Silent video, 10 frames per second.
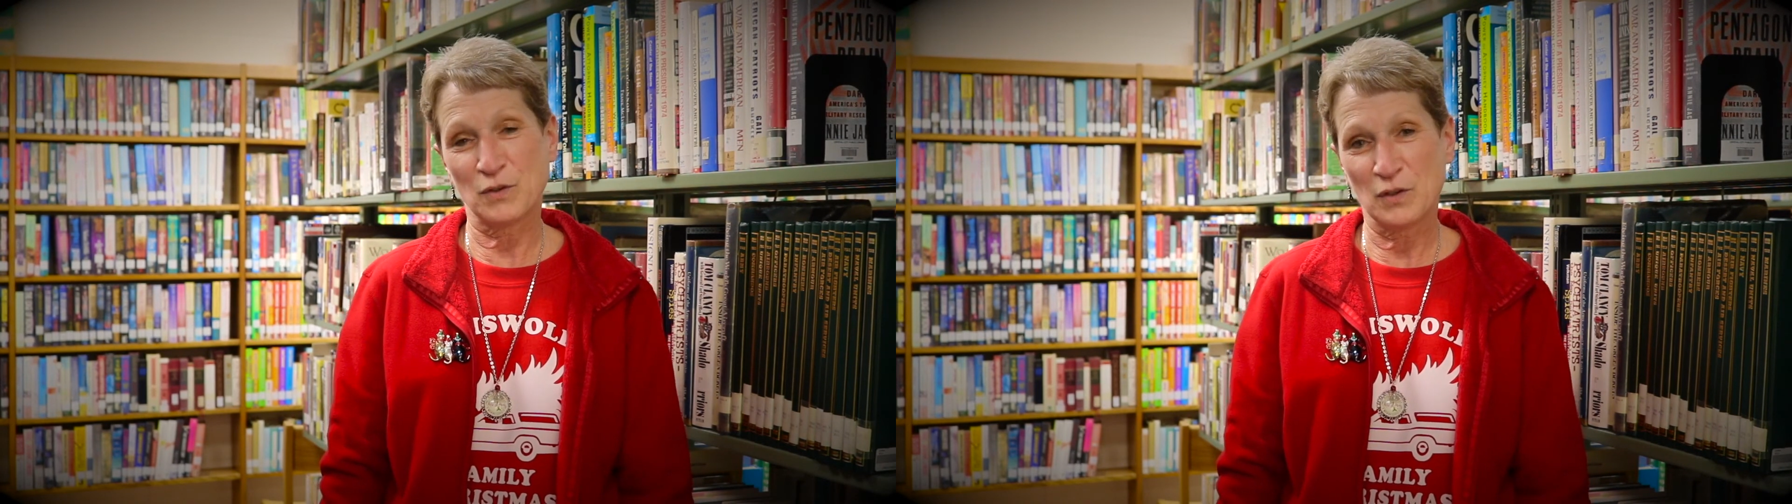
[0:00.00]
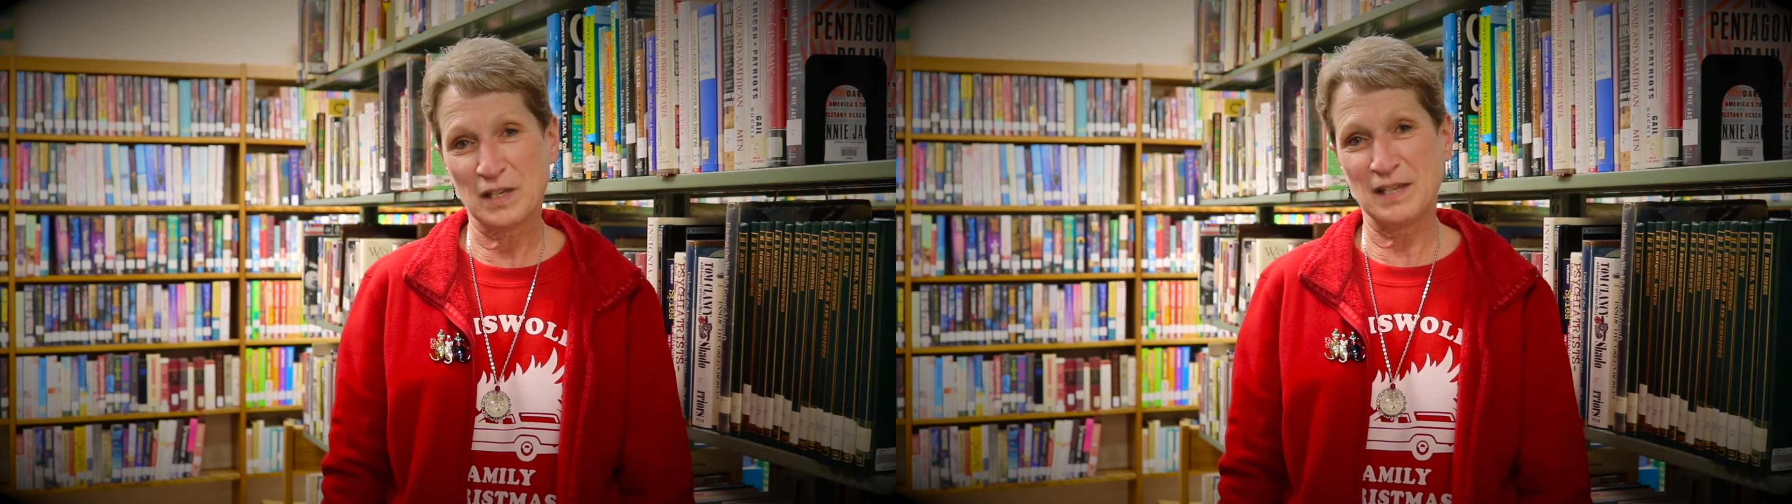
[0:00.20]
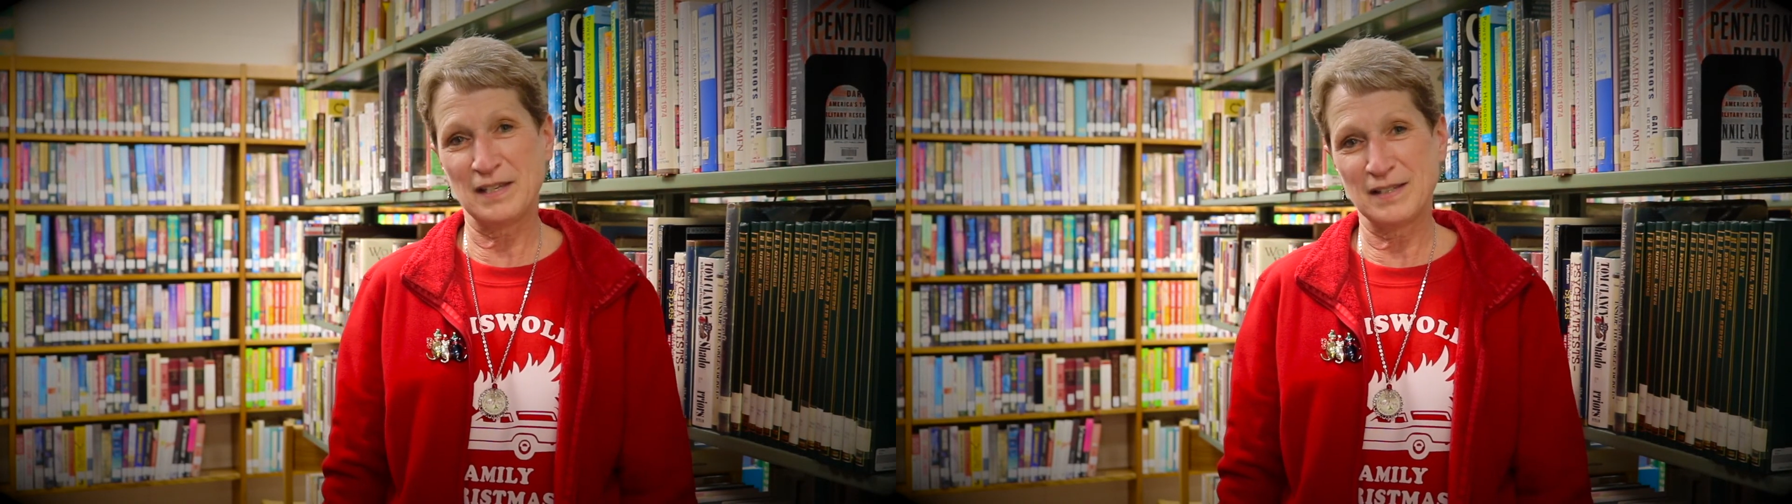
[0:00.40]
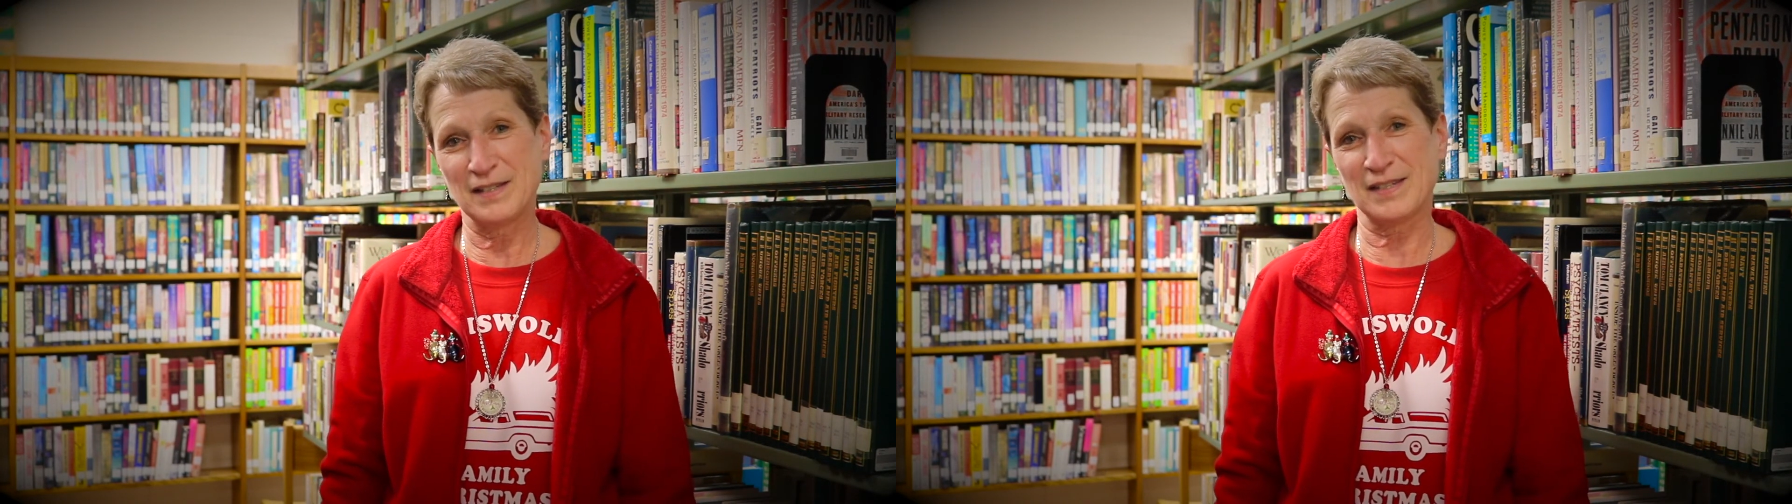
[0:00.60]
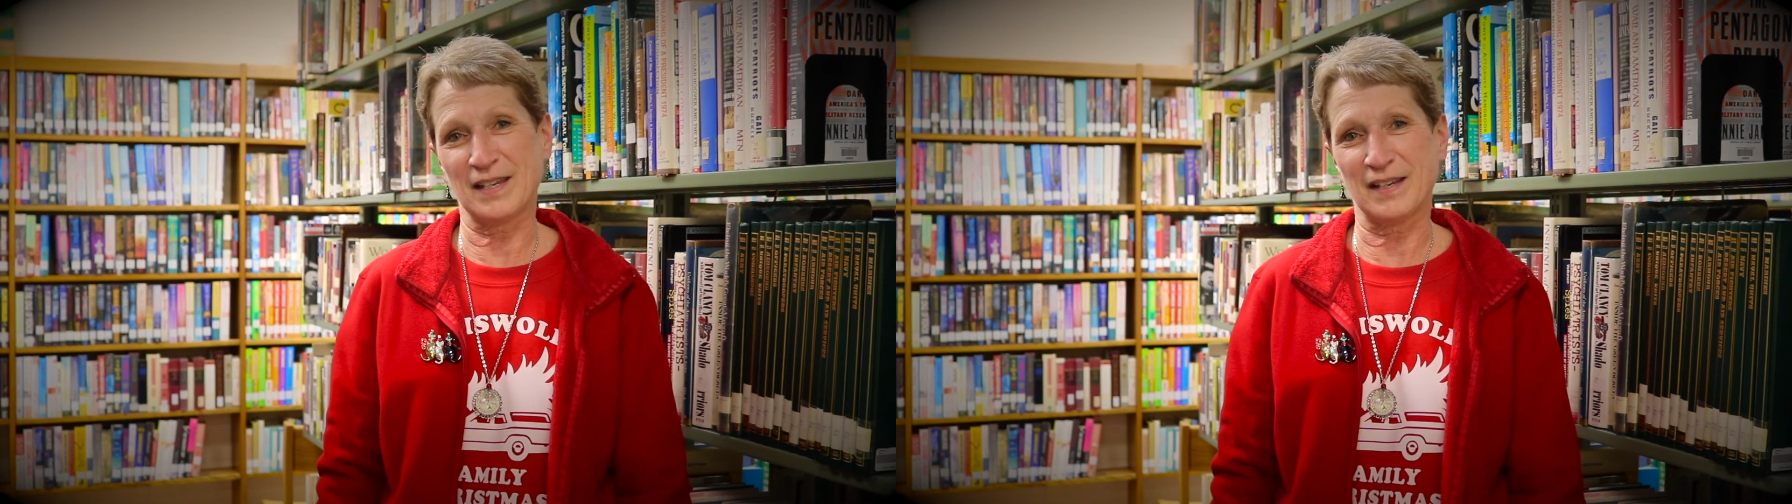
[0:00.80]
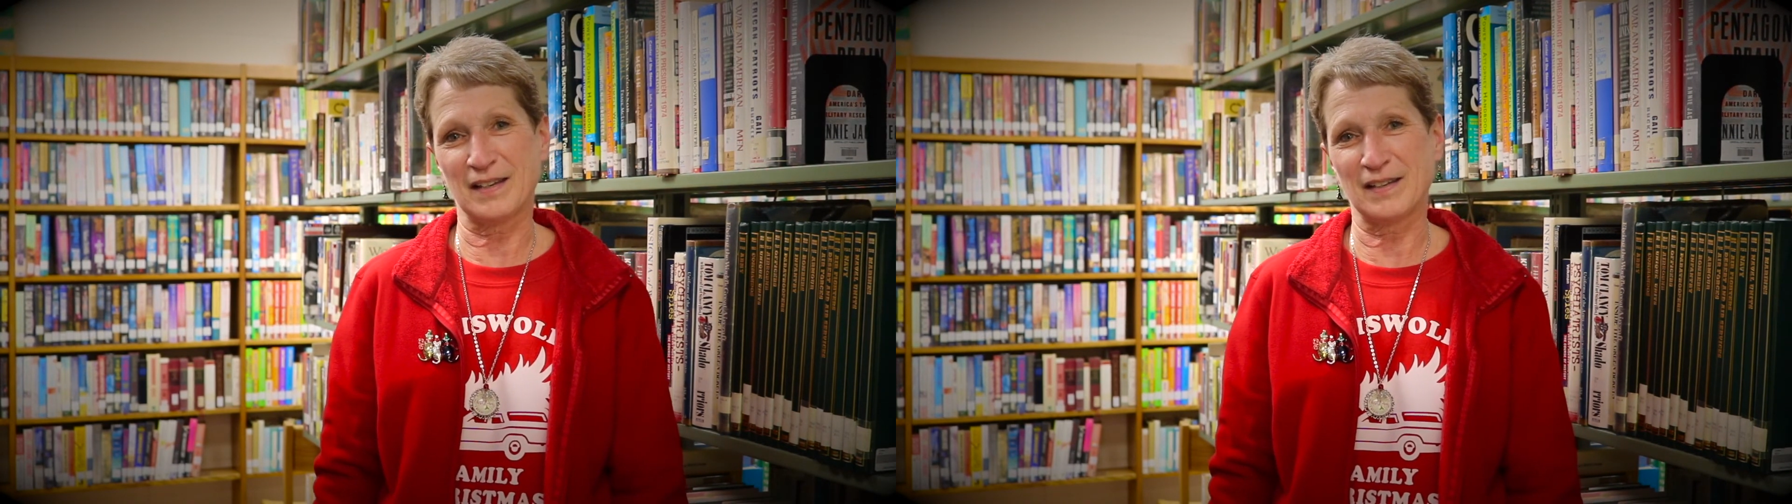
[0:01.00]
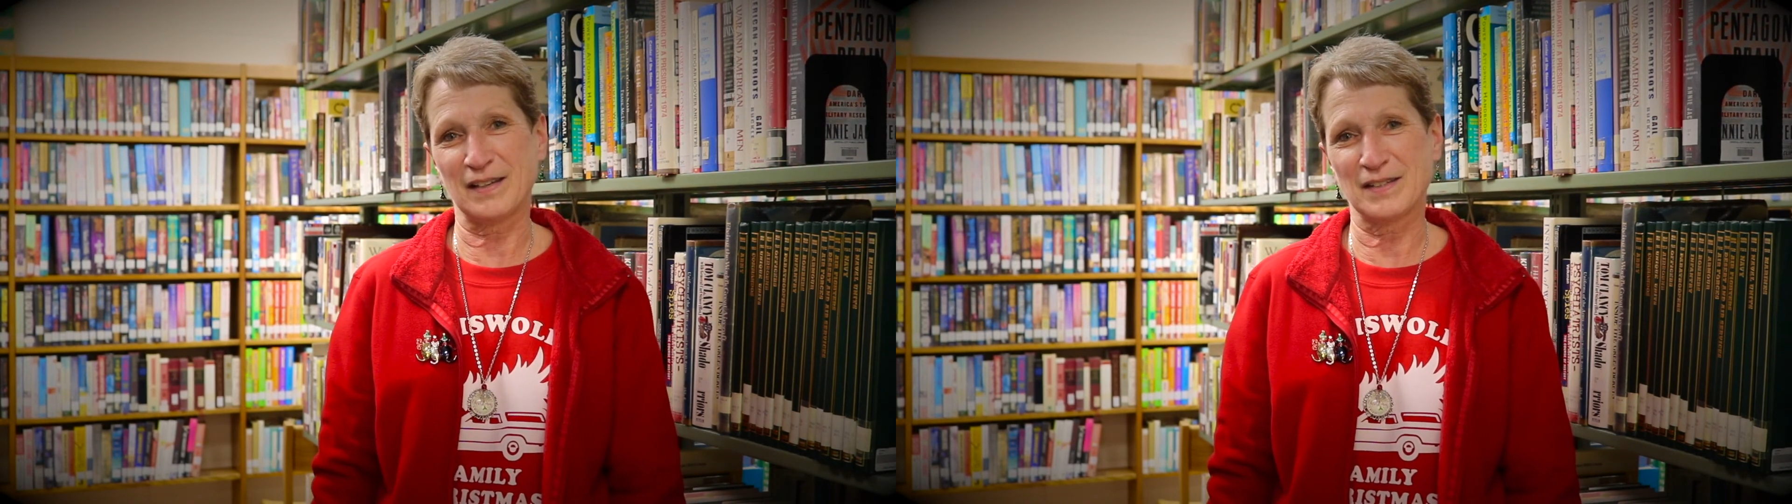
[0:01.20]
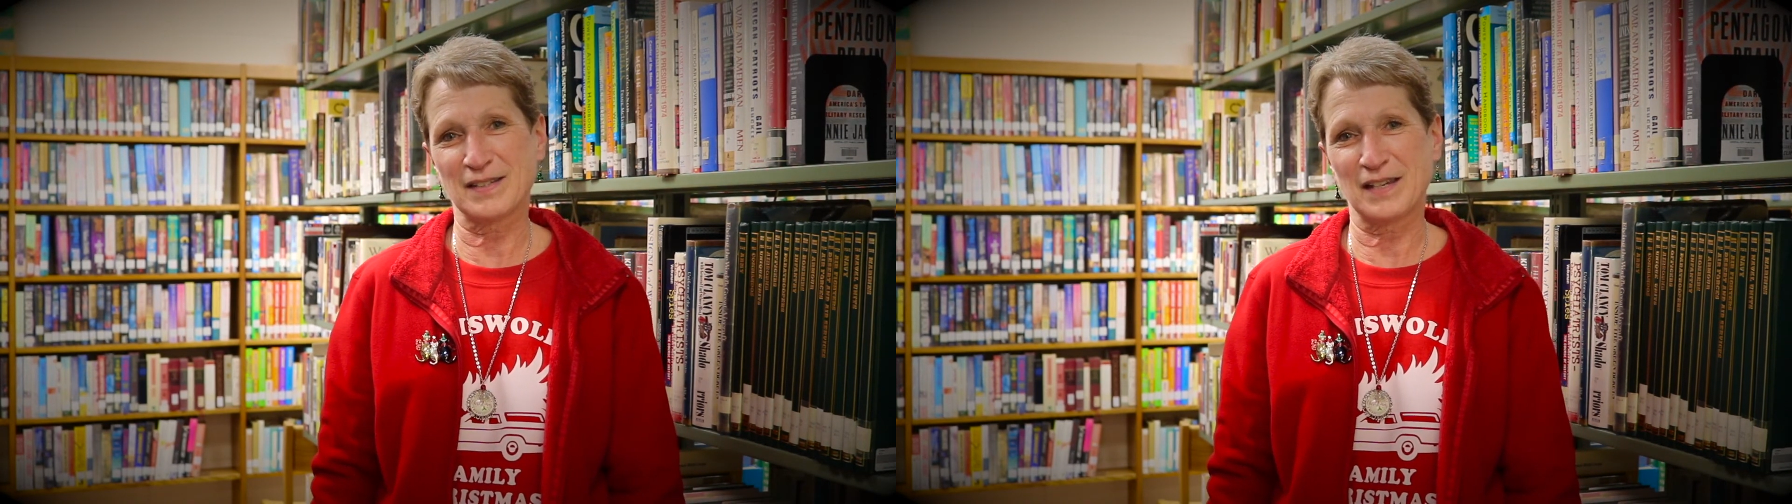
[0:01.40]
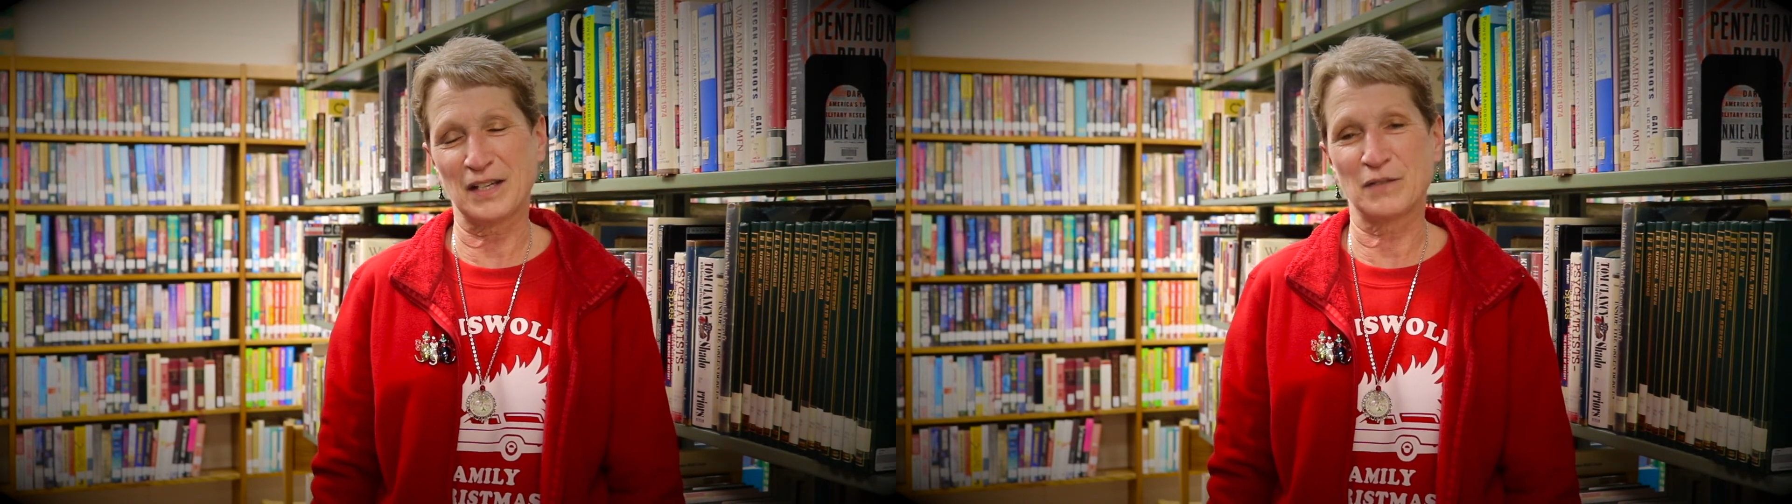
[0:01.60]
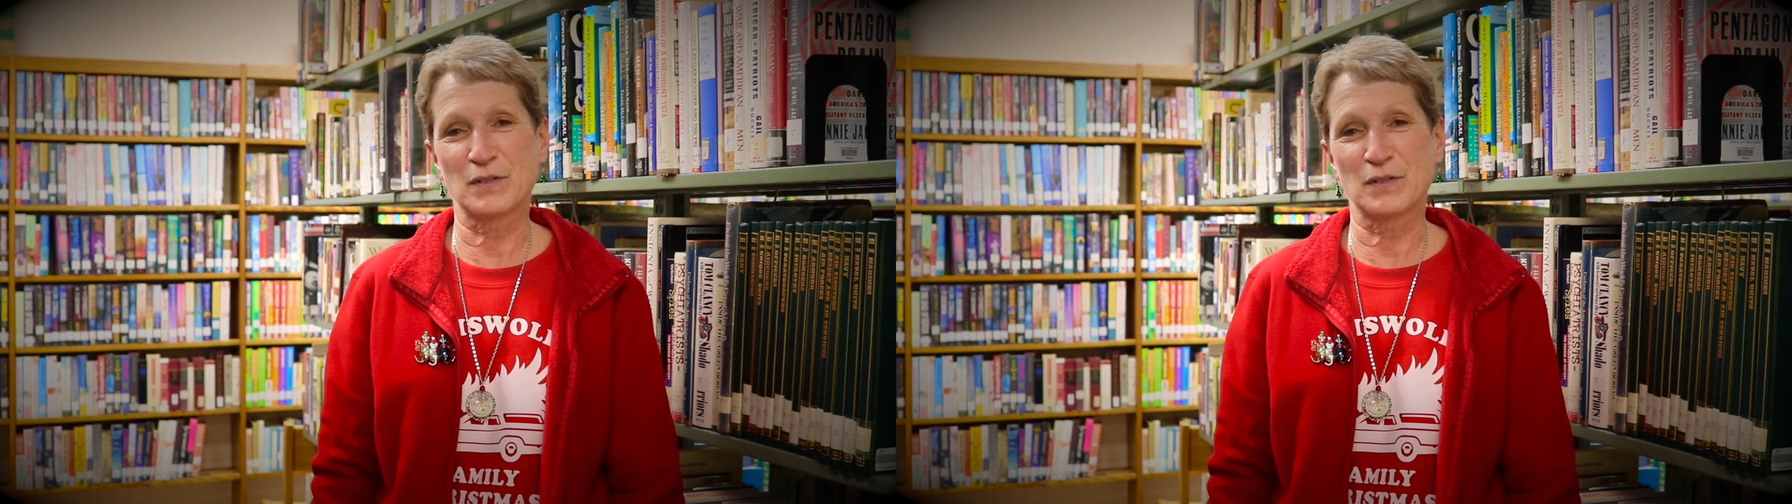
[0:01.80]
cookies and it's kind